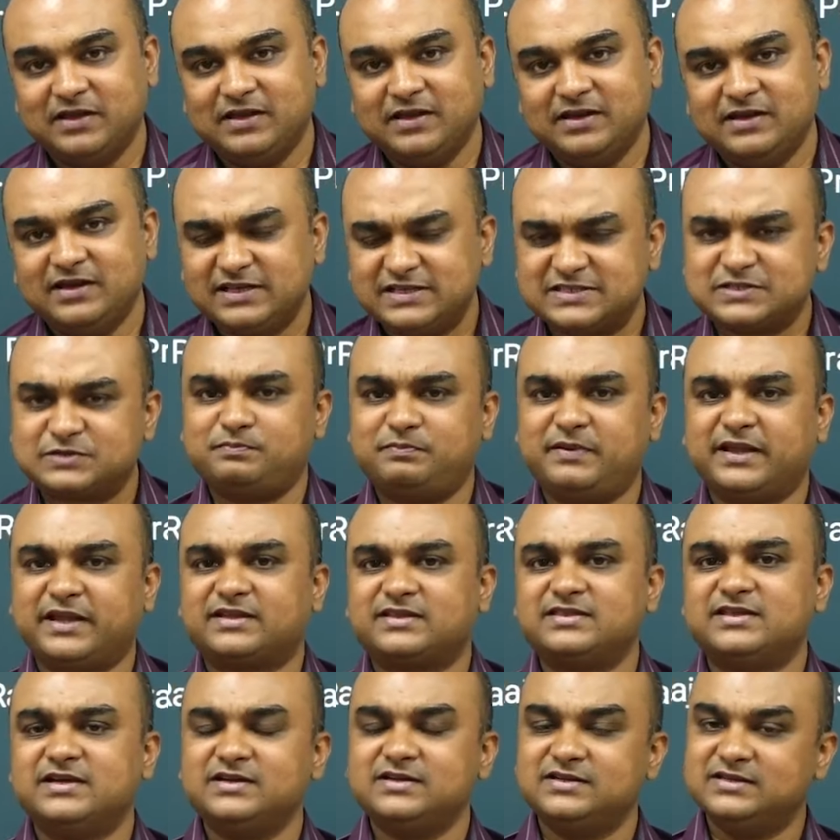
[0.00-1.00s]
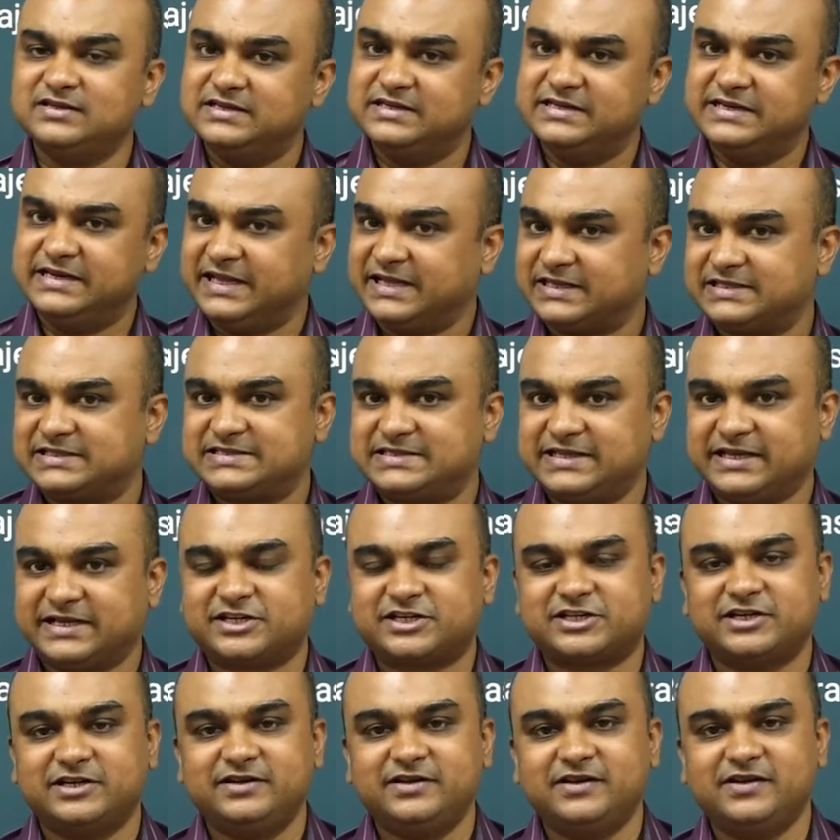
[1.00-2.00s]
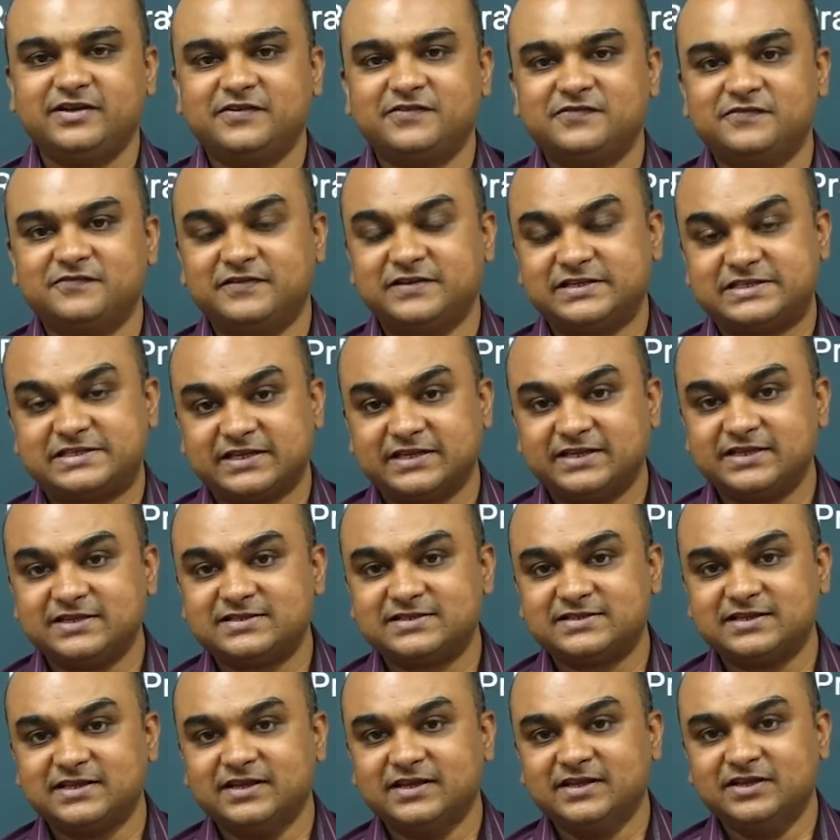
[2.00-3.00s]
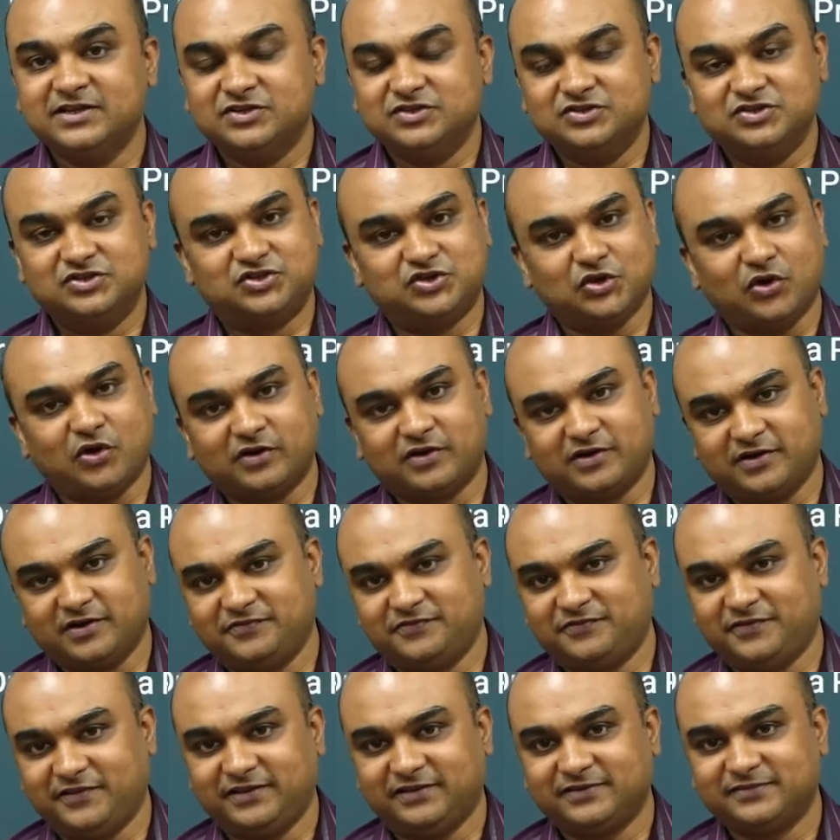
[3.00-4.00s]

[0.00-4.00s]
Let's pick the next section, which is geography.